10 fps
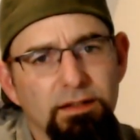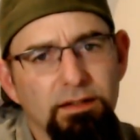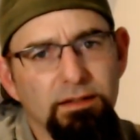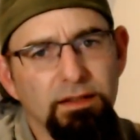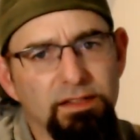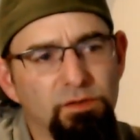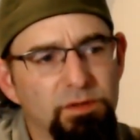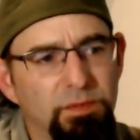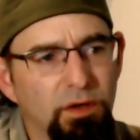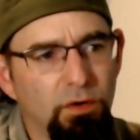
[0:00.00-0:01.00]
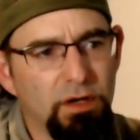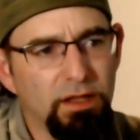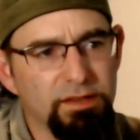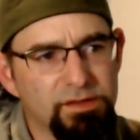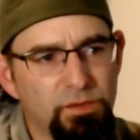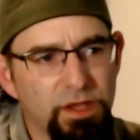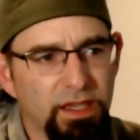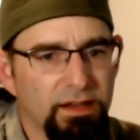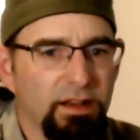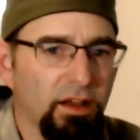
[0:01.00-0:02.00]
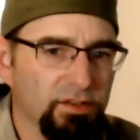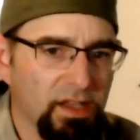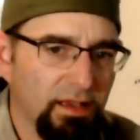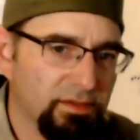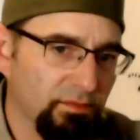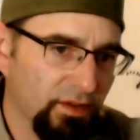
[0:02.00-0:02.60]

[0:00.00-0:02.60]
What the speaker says: that's what's been going on this weekend, and I also have some